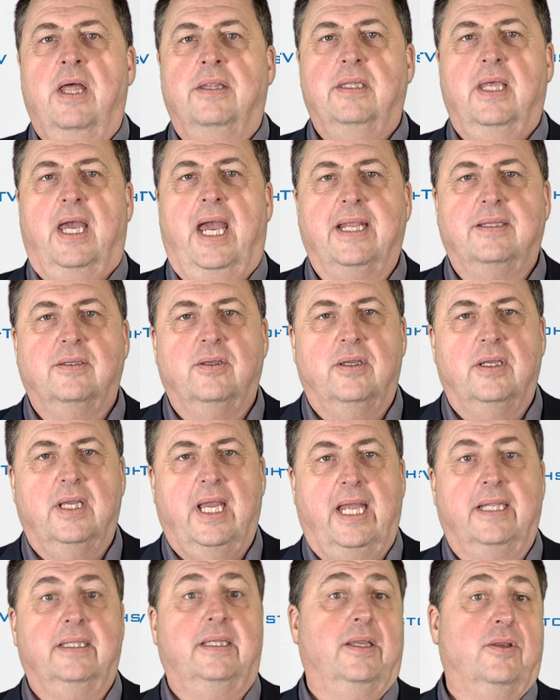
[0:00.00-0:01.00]
The,
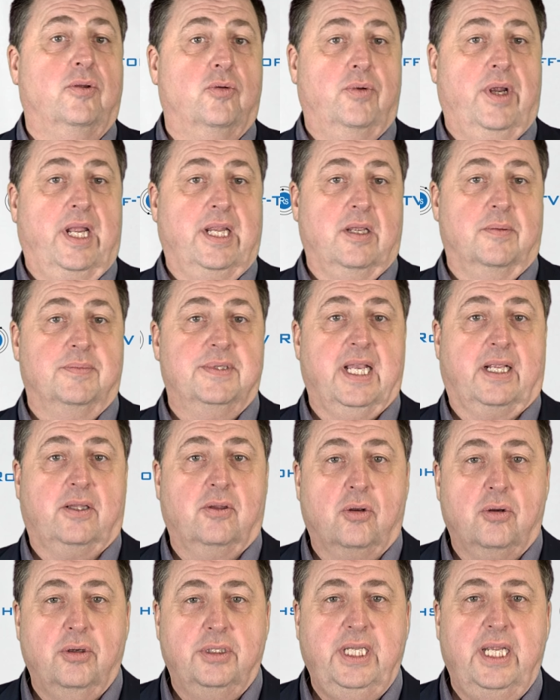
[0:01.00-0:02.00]
and the uranium
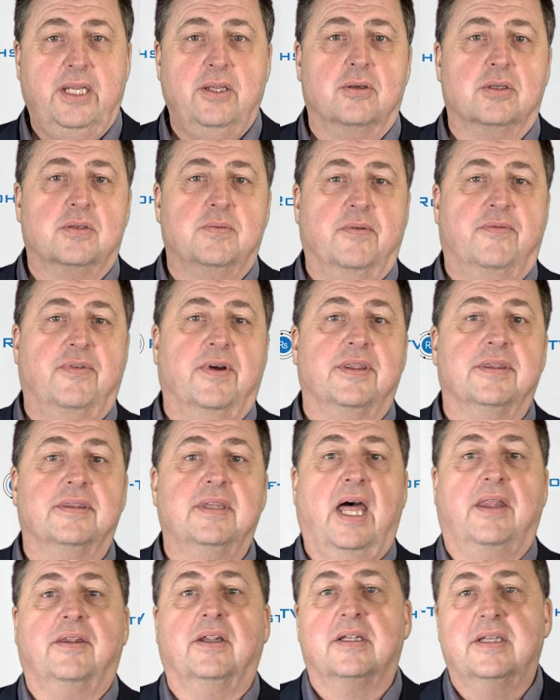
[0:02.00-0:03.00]
sector continues with
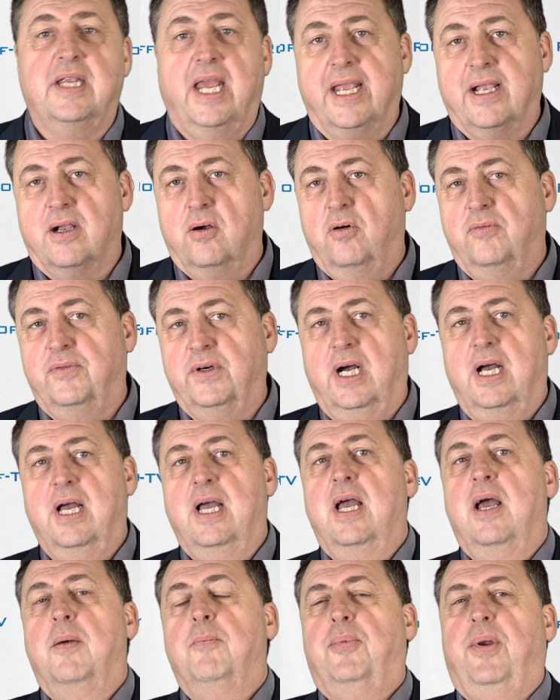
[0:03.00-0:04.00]
another takeover.
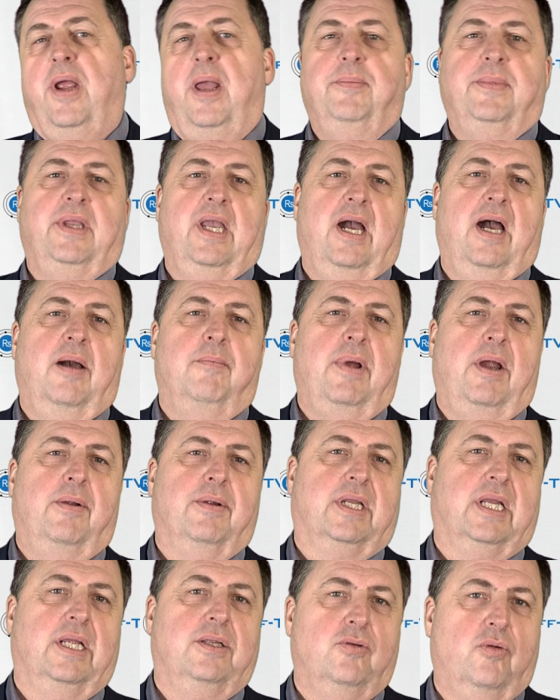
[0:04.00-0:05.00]
Premier
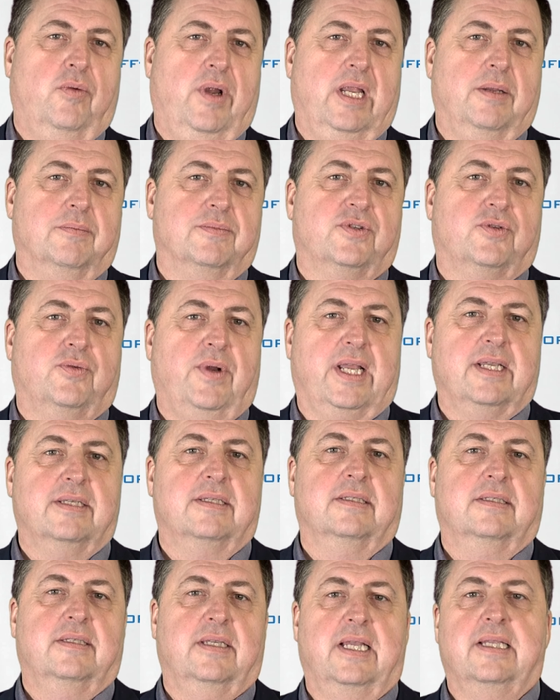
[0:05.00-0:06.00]
American Uranium
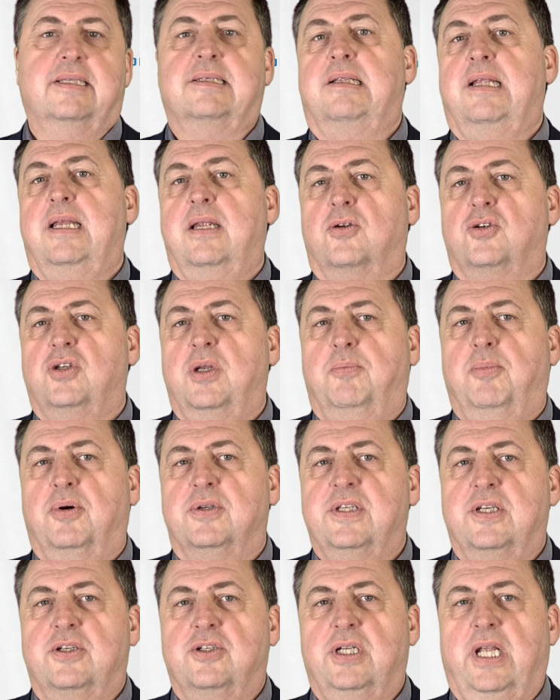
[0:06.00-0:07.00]
strengthens its leadership
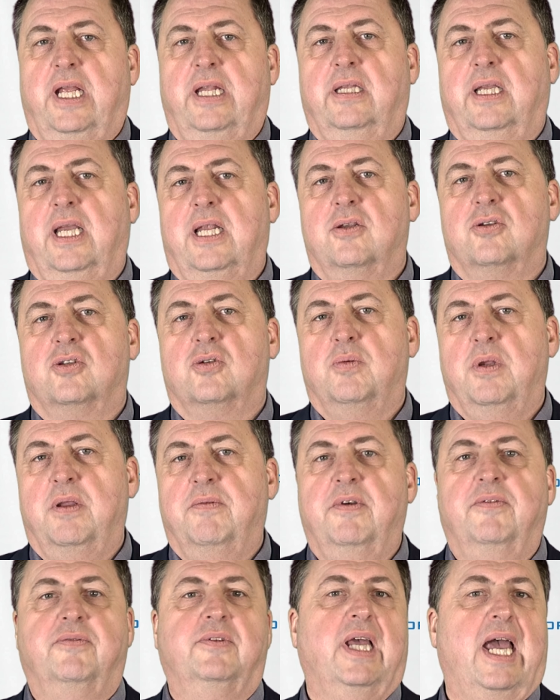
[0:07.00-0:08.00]
position in the industry
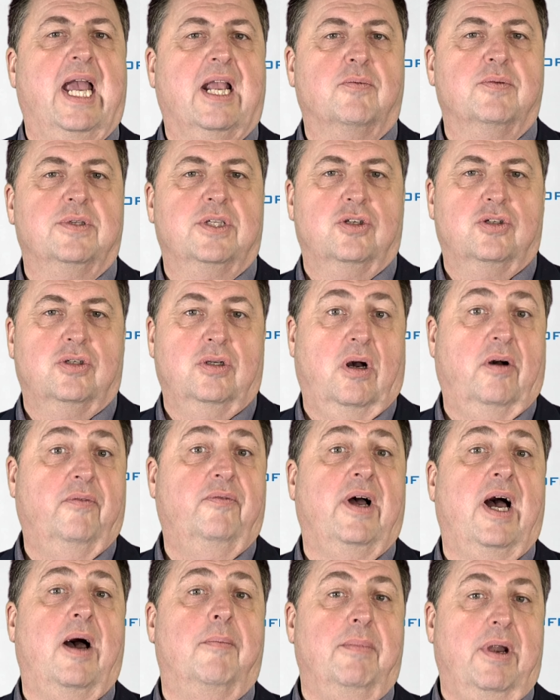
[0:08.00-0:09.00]
with the acquisition
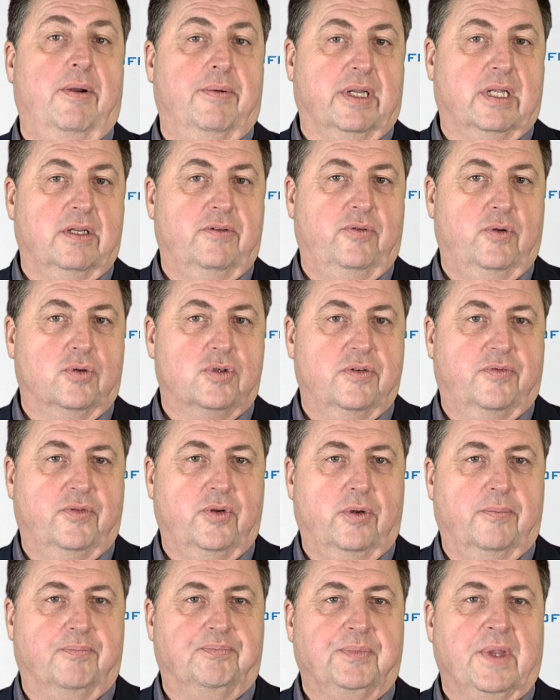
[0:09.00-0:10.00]
of American Future
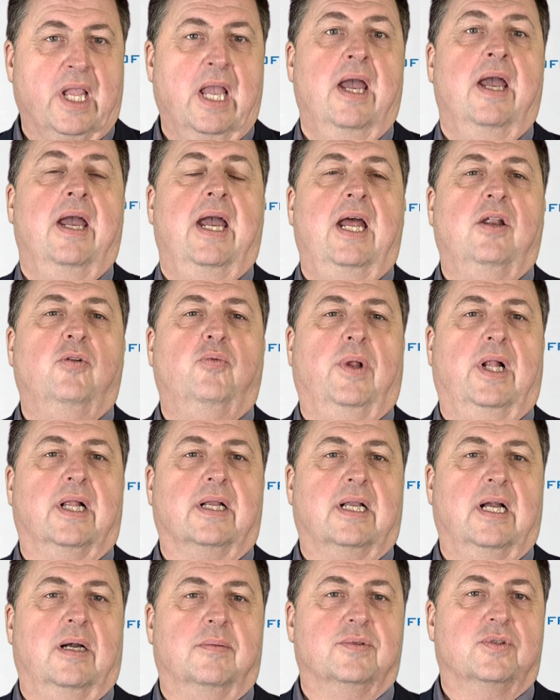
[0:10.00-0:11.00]
Fuel and
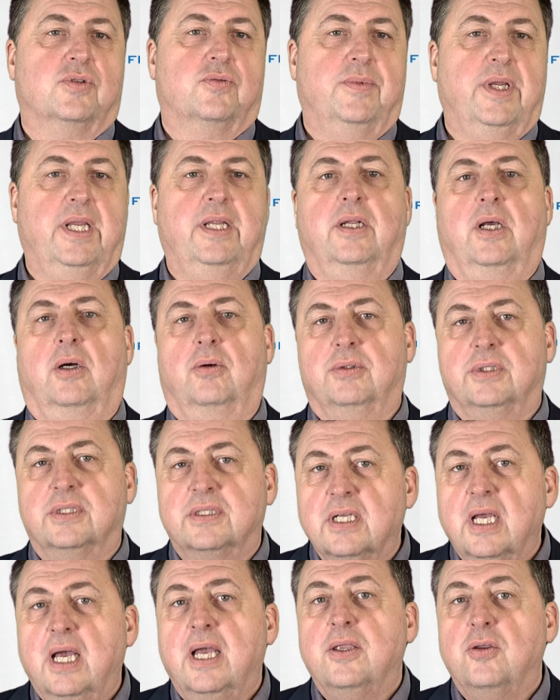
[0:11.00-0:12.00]
welcomes
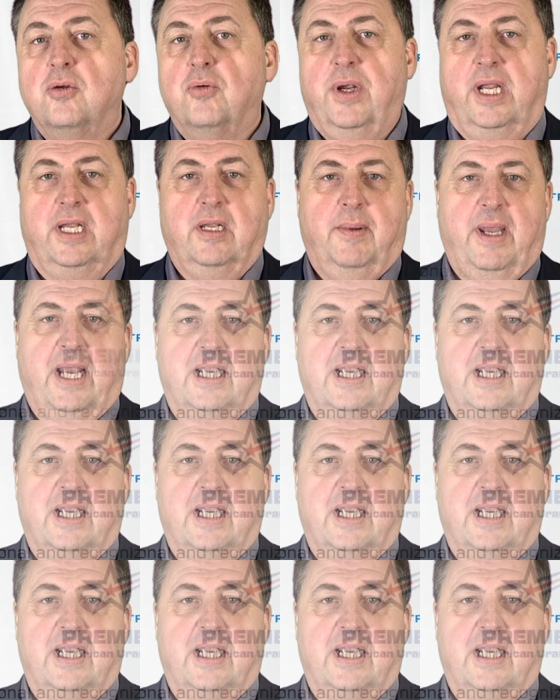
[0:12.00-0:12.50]
renowned uranium